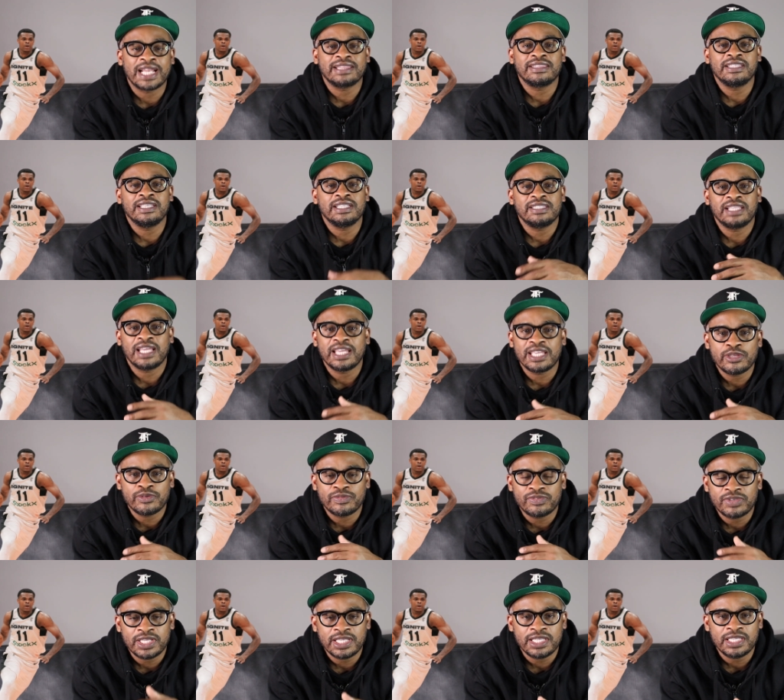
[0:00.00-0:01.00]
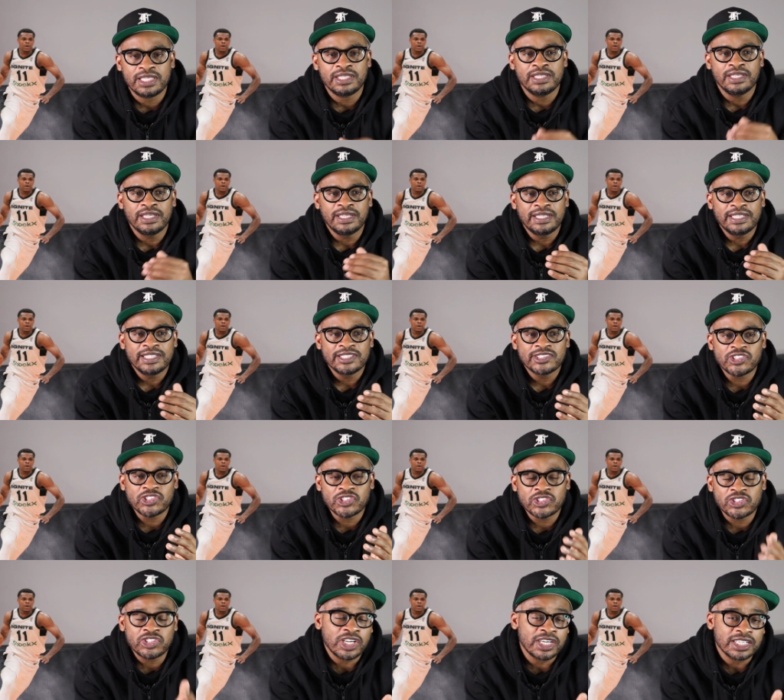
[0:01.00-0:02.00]
I think that if he
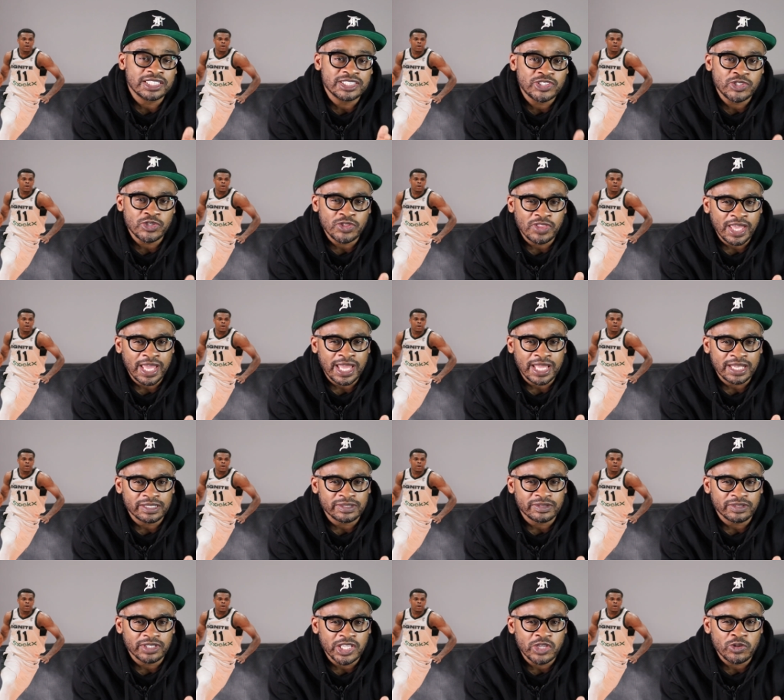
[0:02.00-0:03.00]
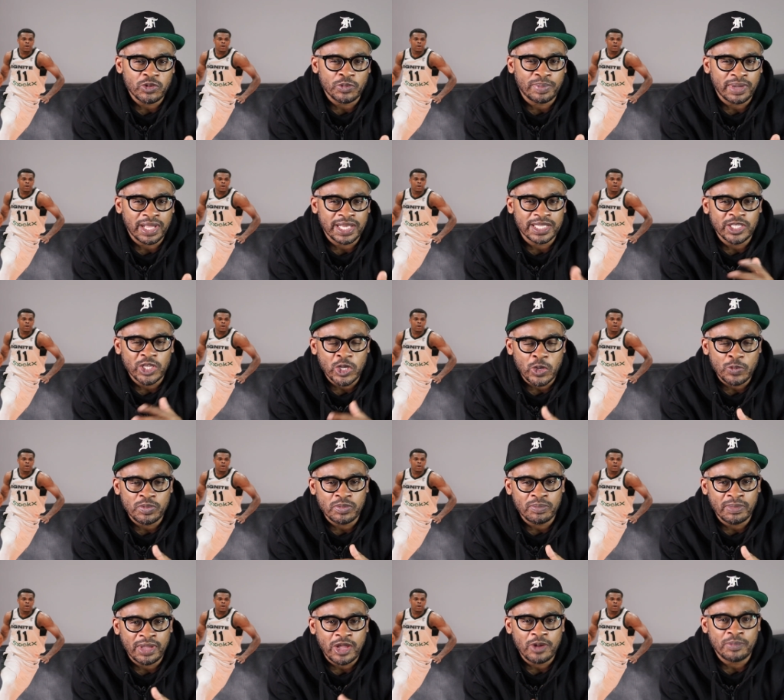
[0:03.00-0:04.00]
stuck to that, it would probably help
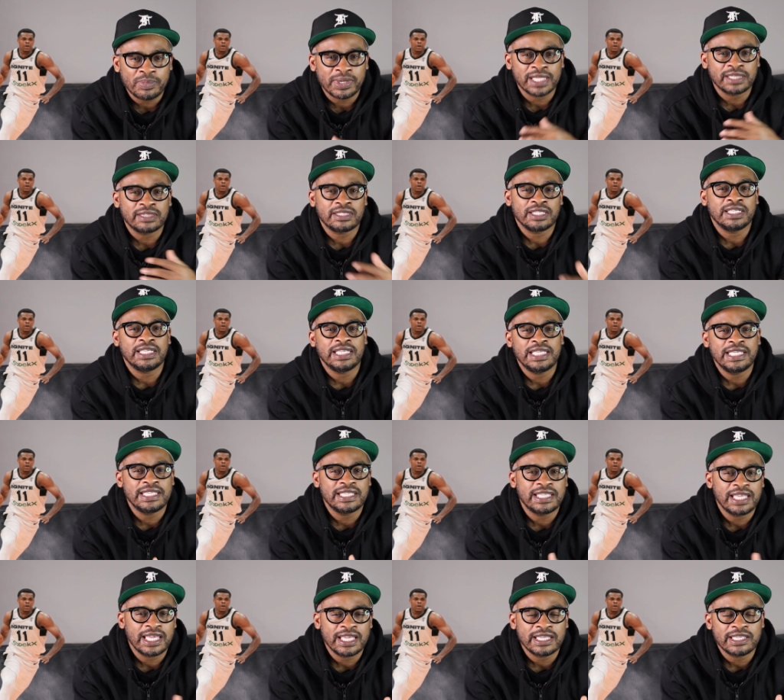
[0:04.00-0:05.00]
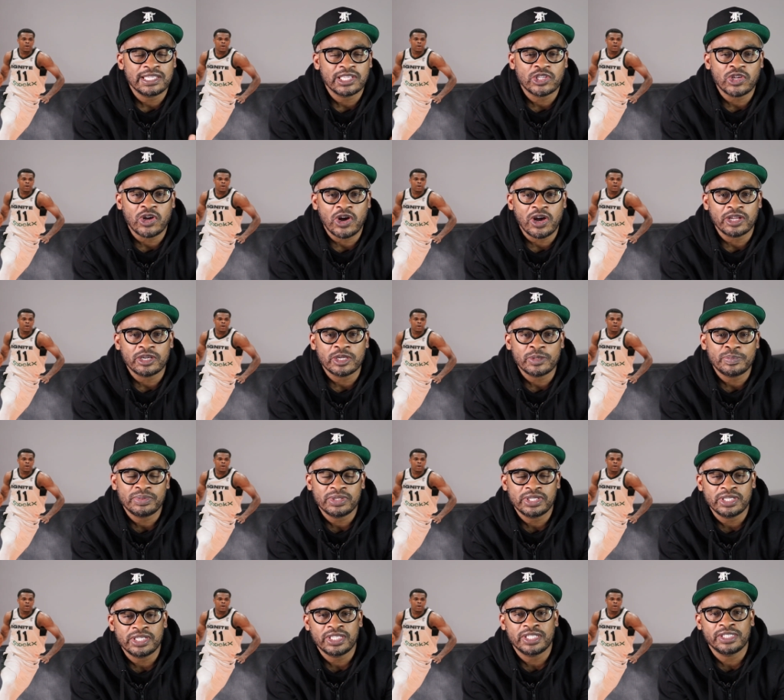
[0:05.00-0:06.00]
him out, but I think he can get caught up
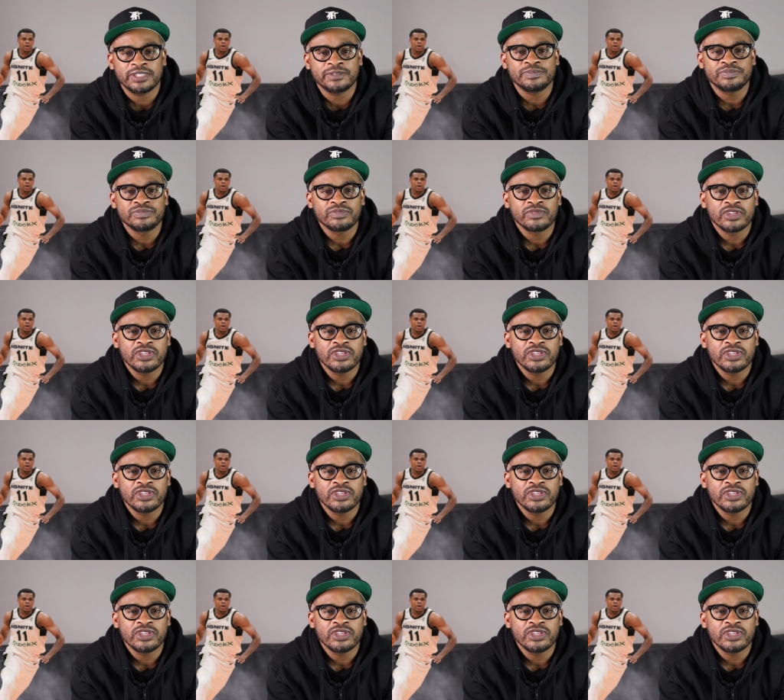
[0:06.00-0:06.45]
in